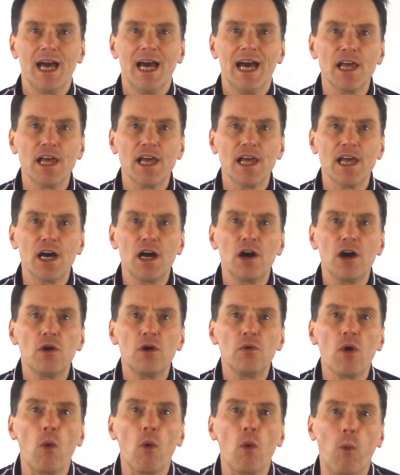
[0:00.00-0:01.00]

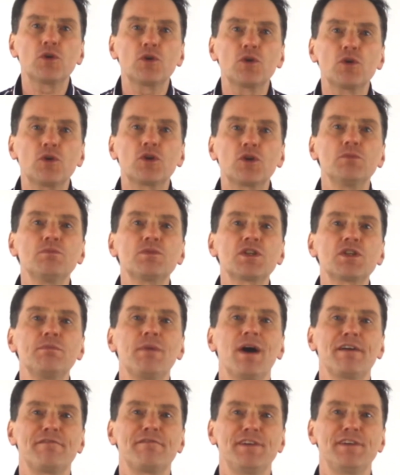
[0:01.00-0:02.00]
Hello, welcome to
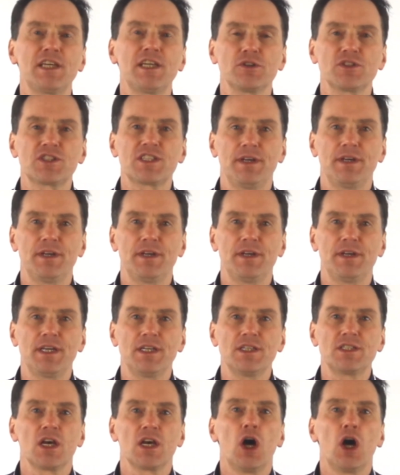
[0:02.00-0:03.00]
my video
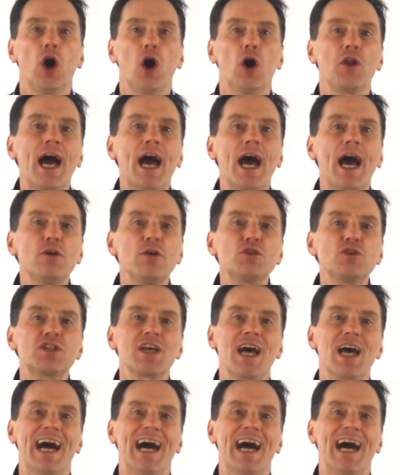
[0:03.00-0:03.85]
series on how to